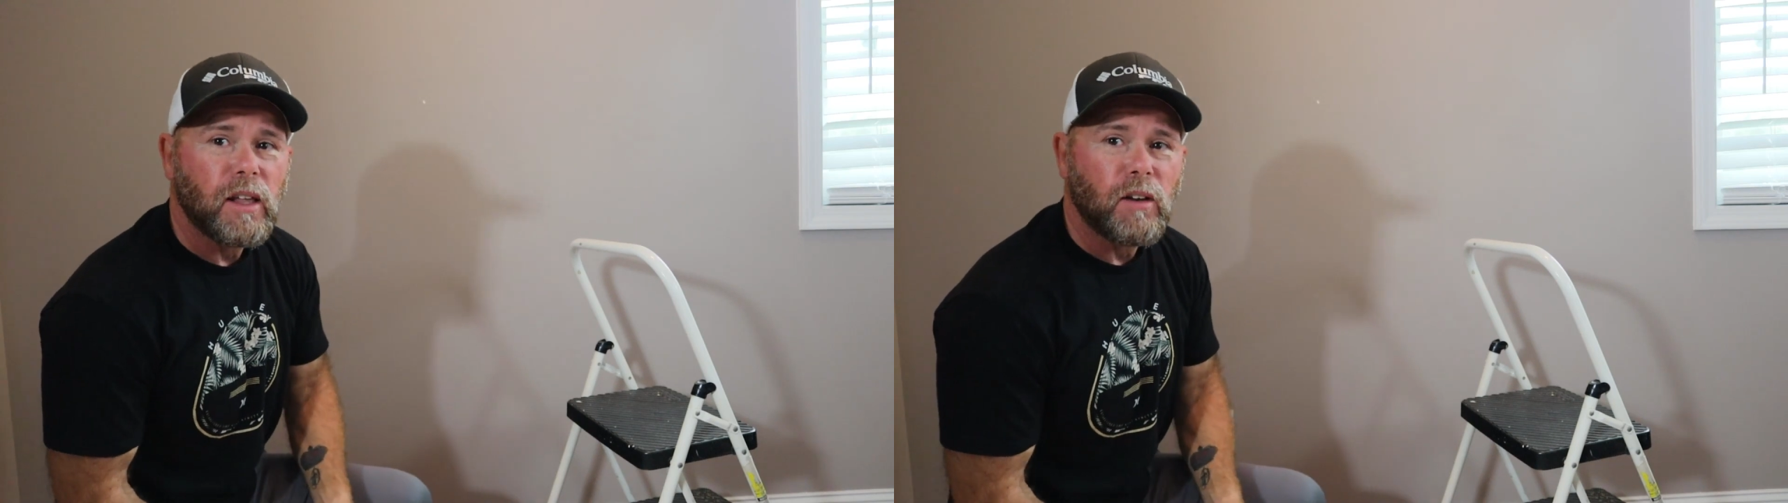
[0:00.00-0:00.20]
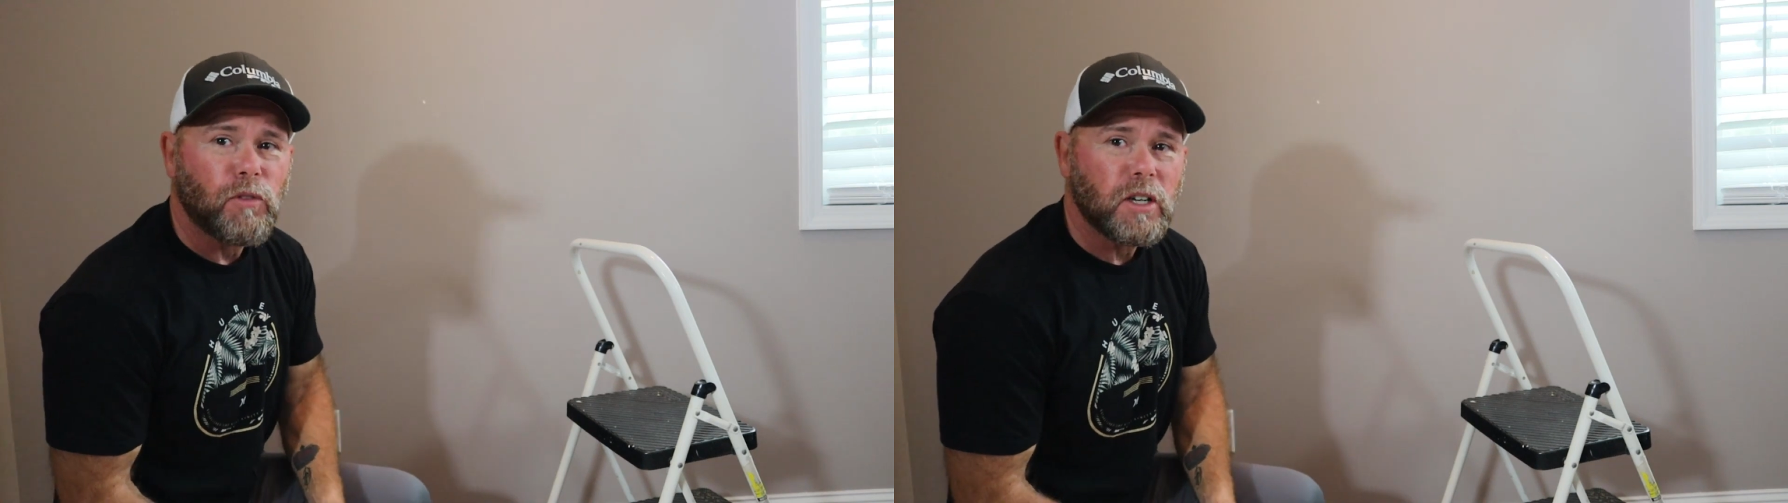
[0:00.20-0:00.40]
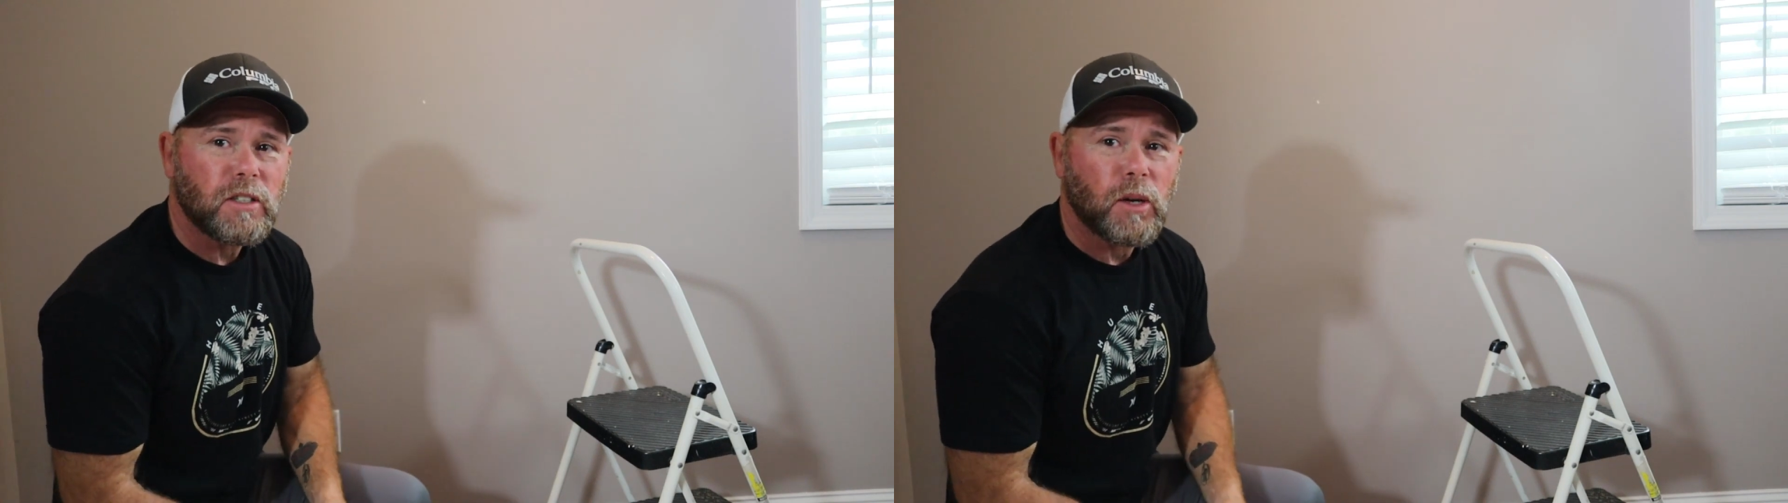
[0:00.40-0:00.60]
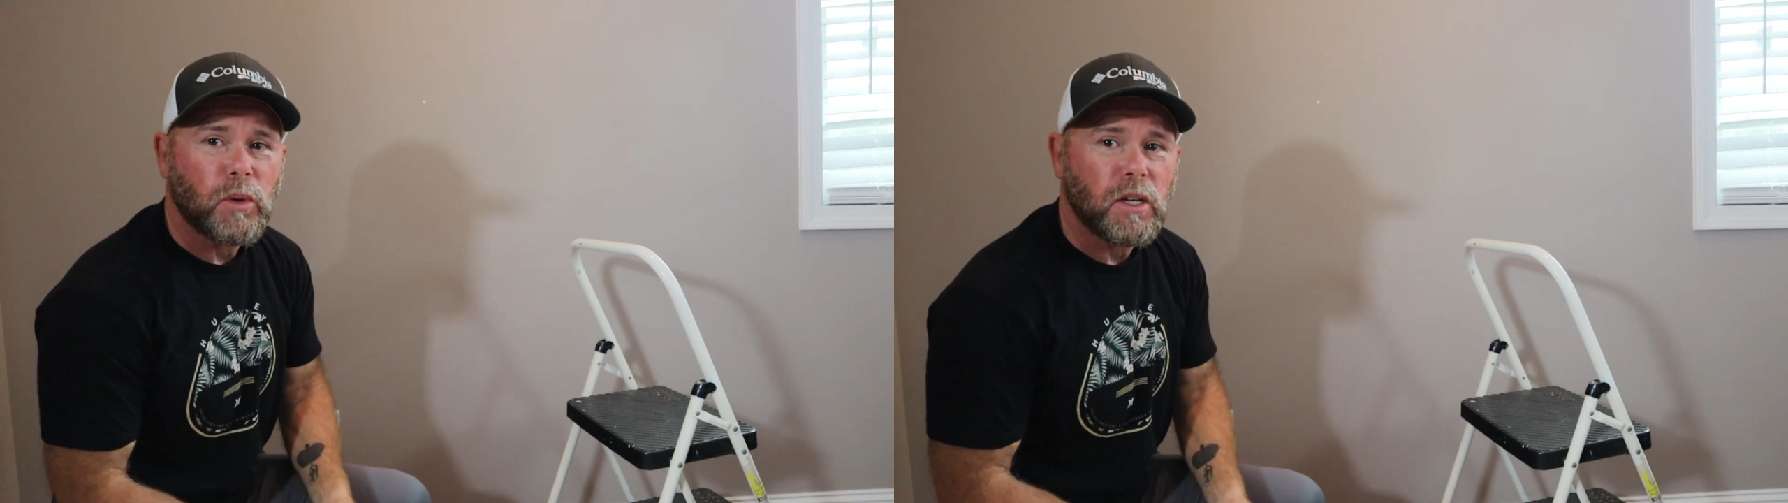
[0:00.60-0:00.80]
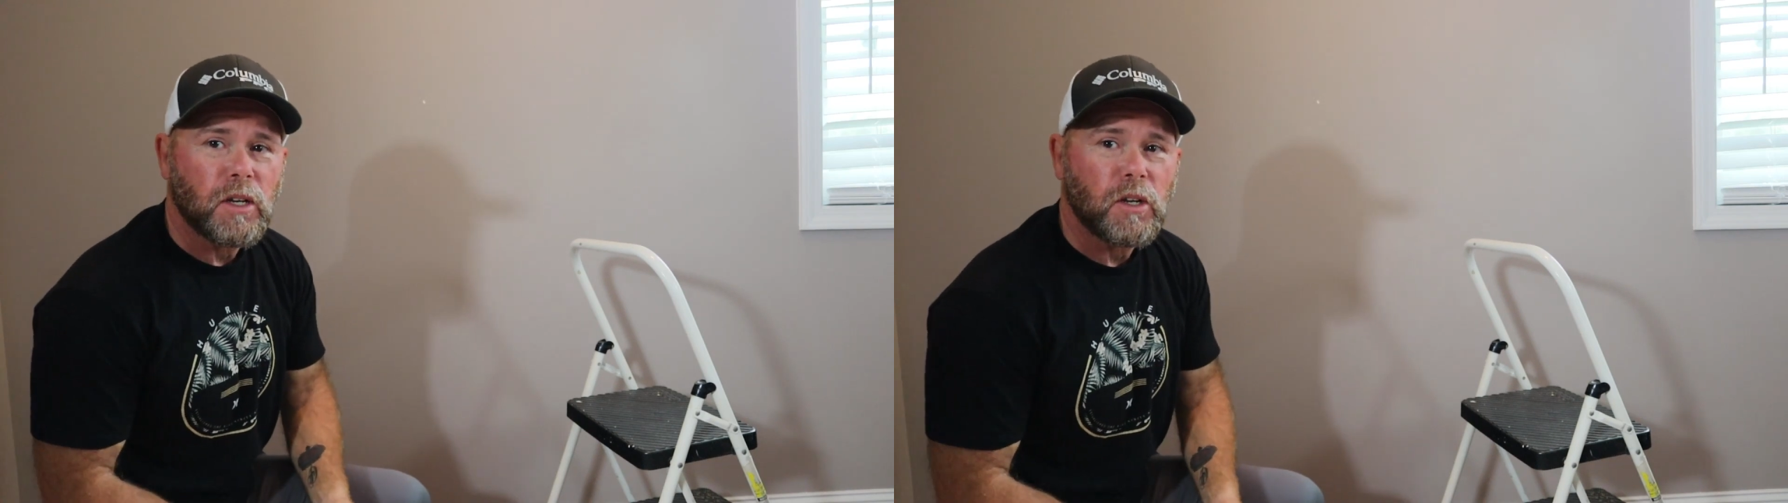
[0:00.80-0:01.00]
And the first thing
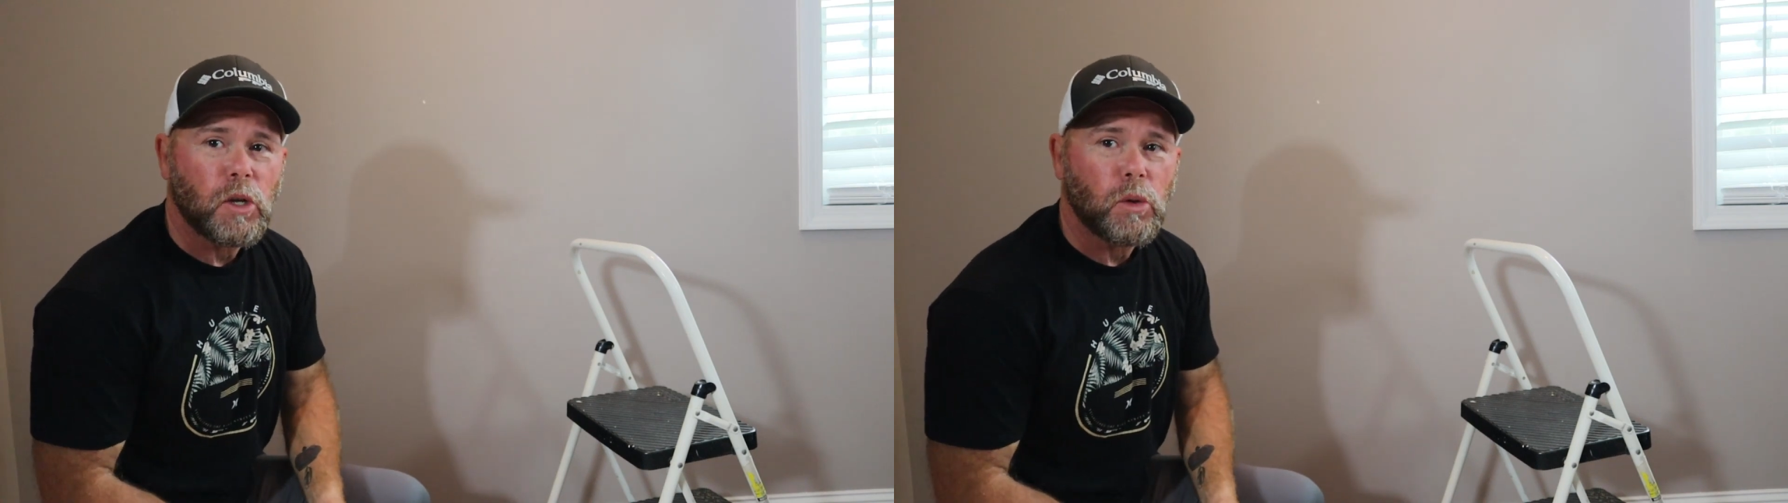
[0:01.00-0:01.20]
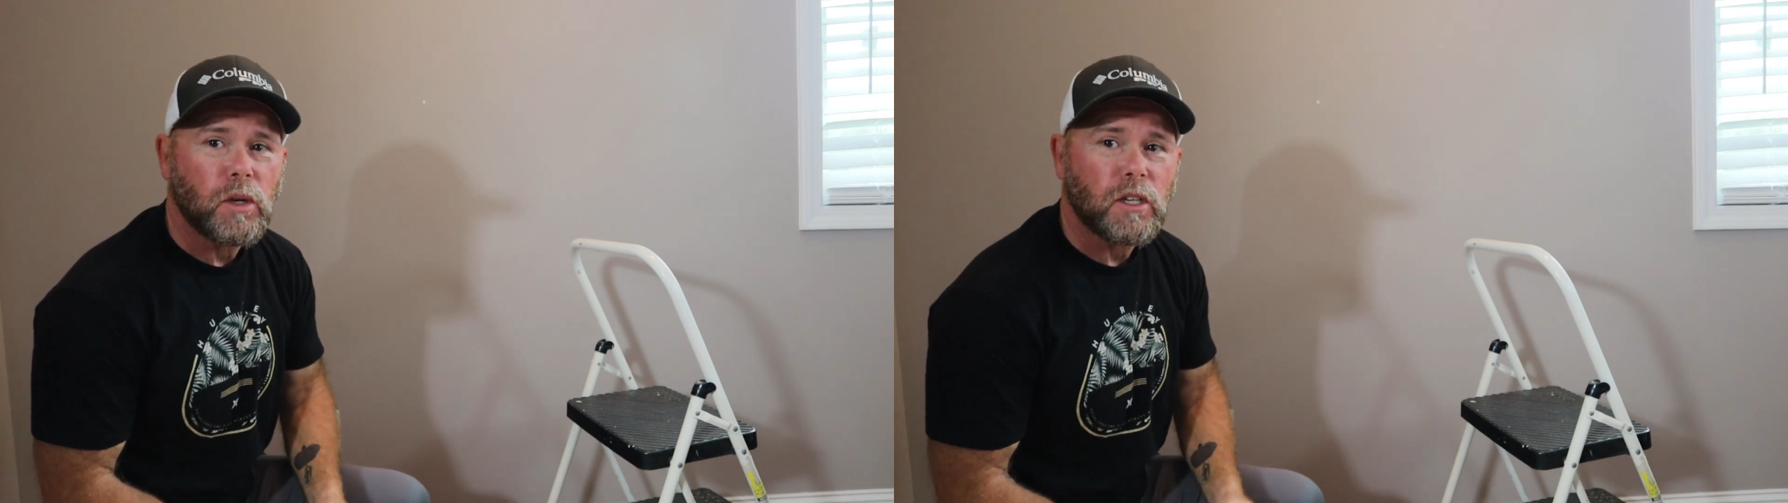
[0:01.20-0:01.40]
we need to do